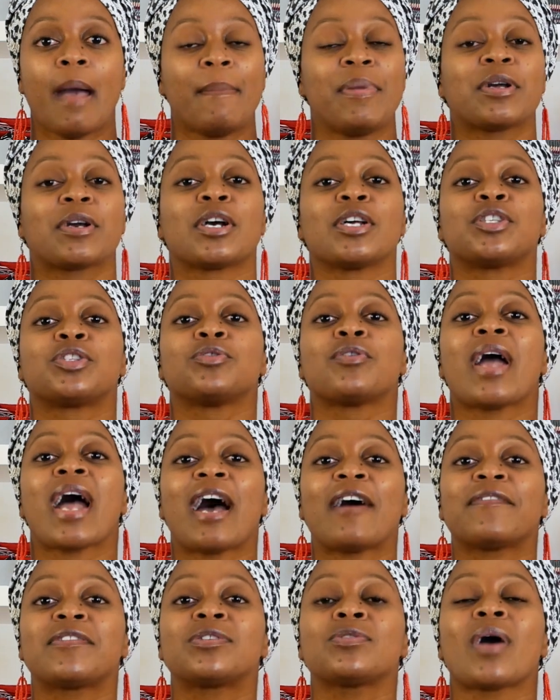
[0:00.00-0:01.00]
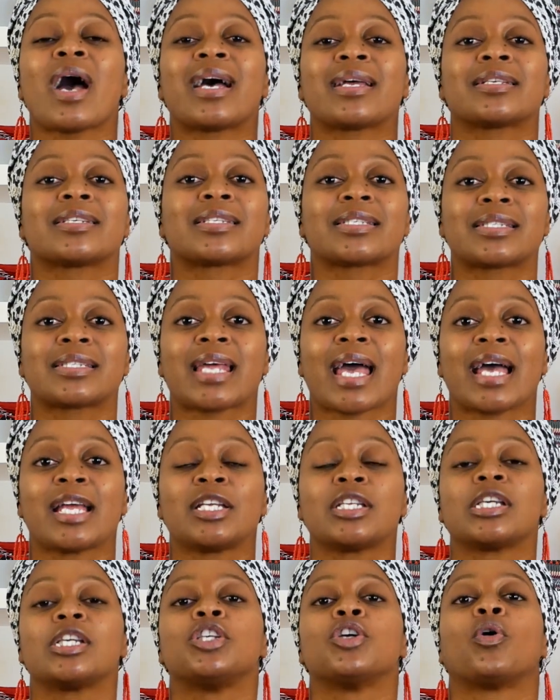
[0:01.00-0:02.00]
because you have to
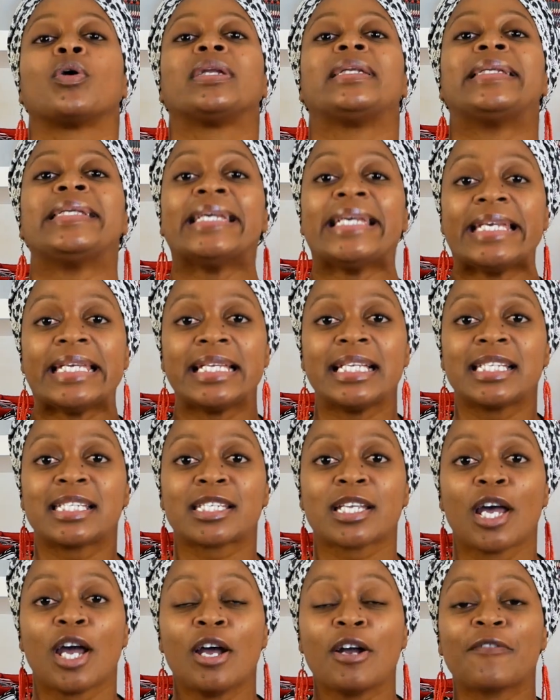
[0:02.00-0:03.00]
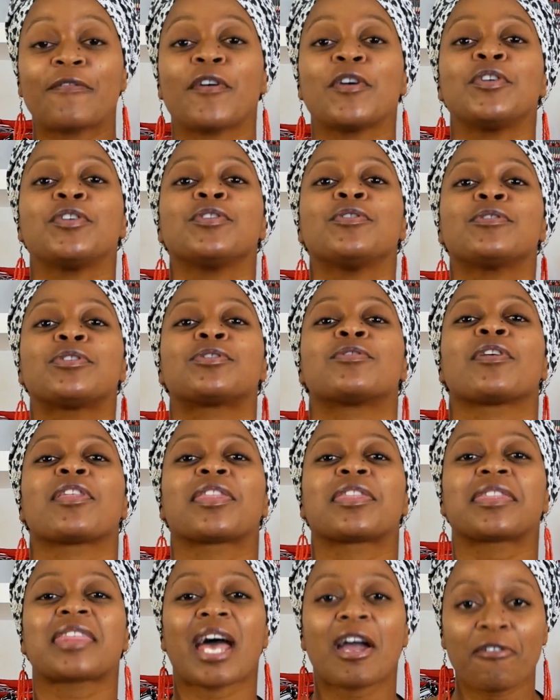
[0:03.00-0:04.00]
understand your needs for you to
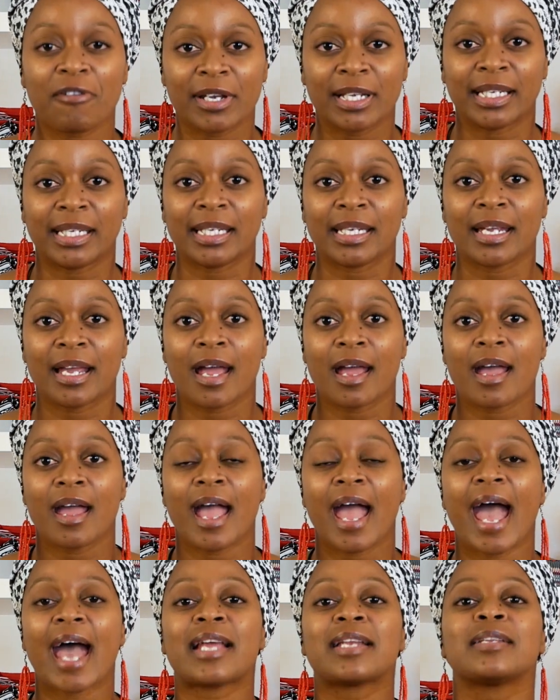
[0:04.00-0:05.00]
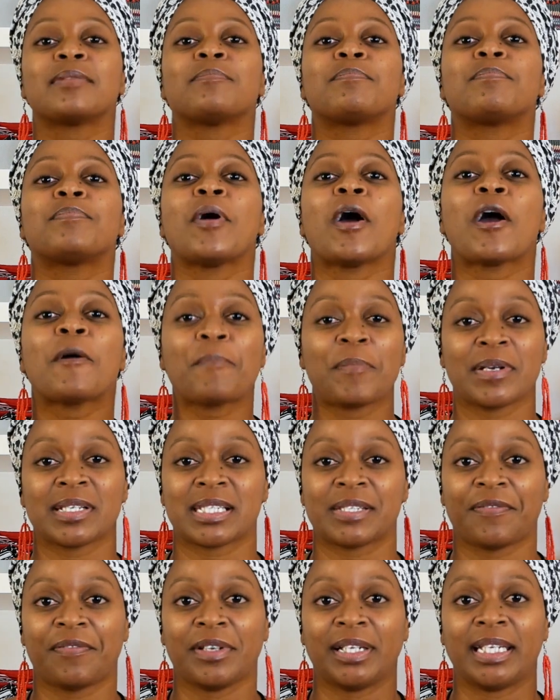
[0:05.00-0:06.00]
thoroughly and
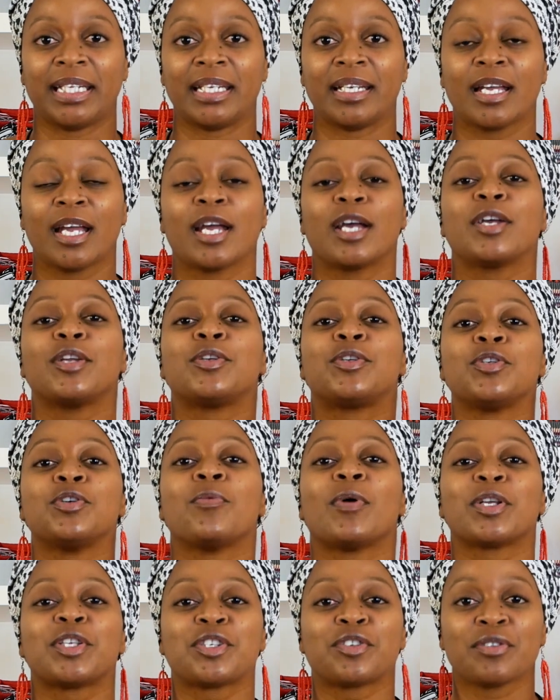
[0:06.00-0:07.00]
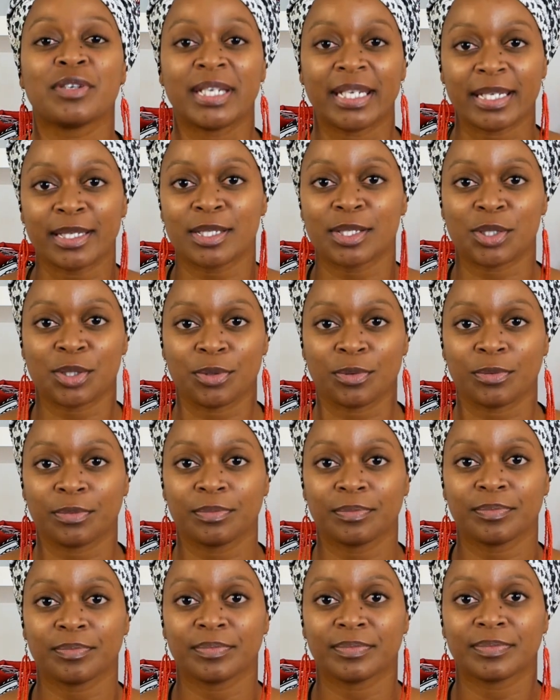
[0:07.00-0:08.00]
purposefully do what you need to.
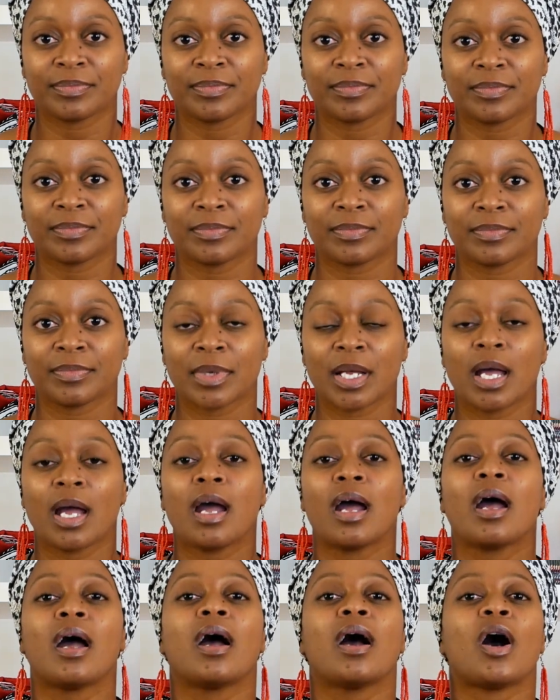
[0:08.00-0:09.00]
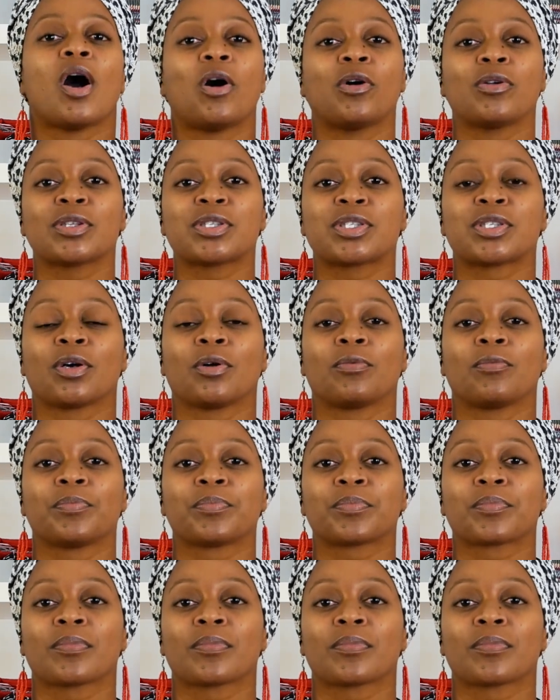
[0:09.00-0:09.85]
Also,